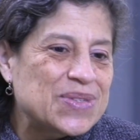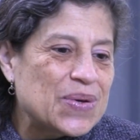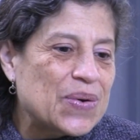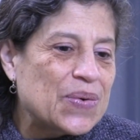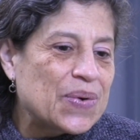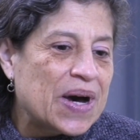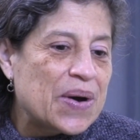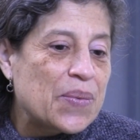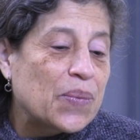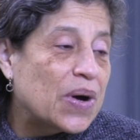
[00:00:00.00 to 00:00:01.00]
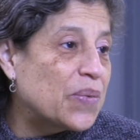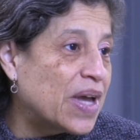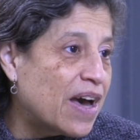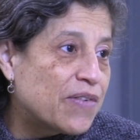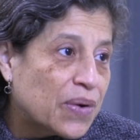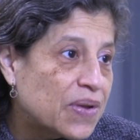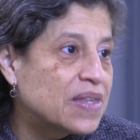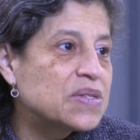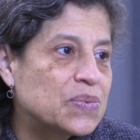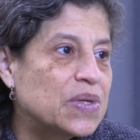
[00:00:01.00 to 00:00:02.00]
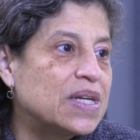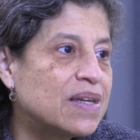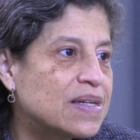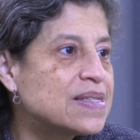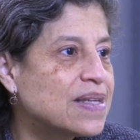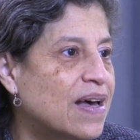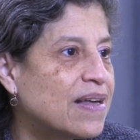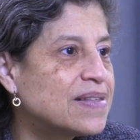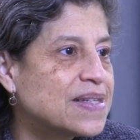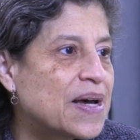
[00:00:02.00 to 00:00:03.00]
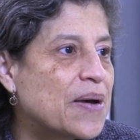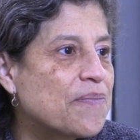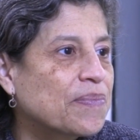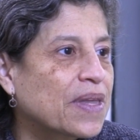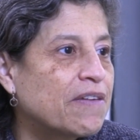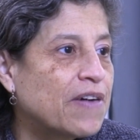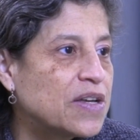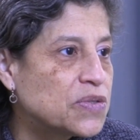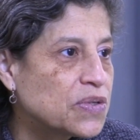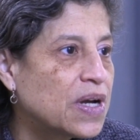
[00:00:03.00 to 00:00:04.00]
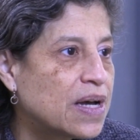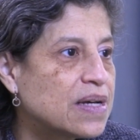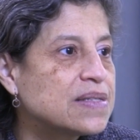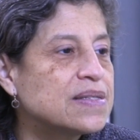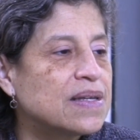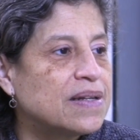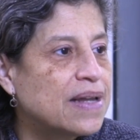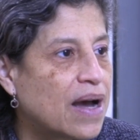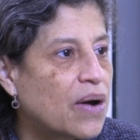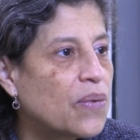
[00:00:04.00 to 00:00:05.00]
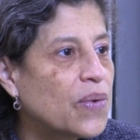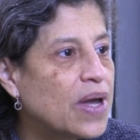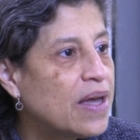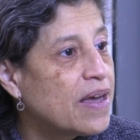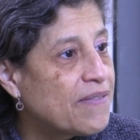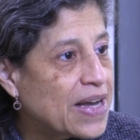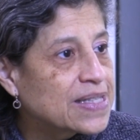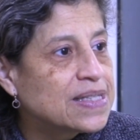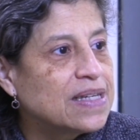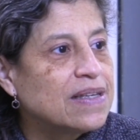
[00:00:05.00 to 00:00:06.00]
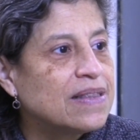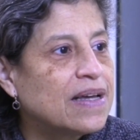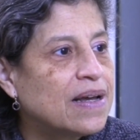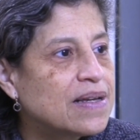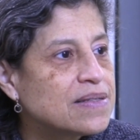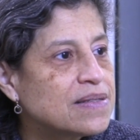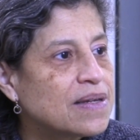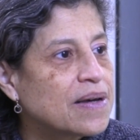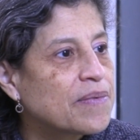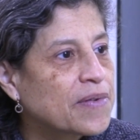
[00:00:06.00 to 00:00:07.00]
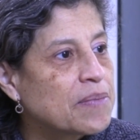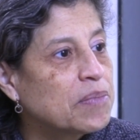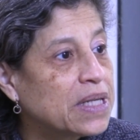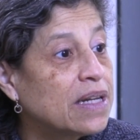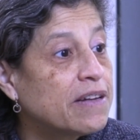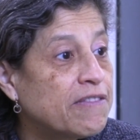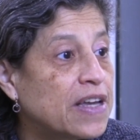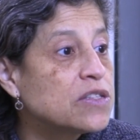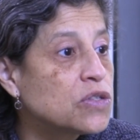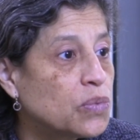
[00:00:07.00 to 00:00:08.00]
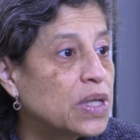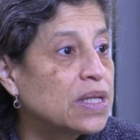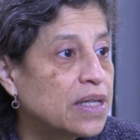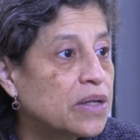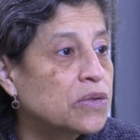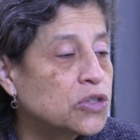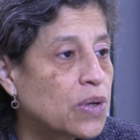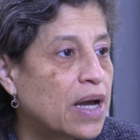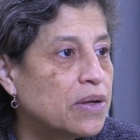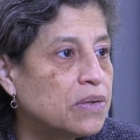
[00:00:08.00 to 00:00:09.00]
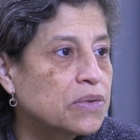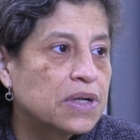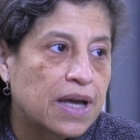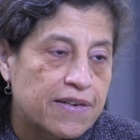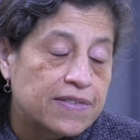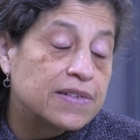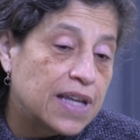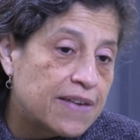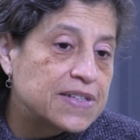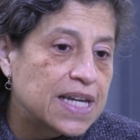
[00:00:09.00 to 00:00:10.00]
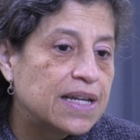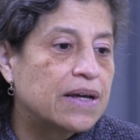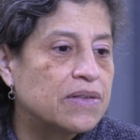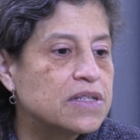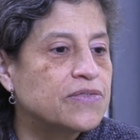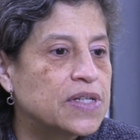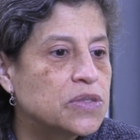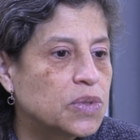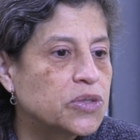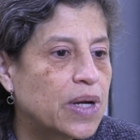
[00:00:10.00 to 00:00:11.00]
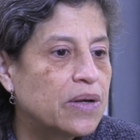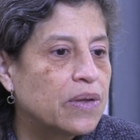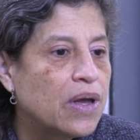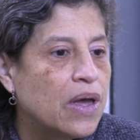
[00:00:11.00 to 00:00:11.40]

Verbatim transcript: so, uh, what we have heard this week is that um, Pfizer has uh, now a vaccine that has uh, completed a phase three clinical trial, or have they have data on this phase three trial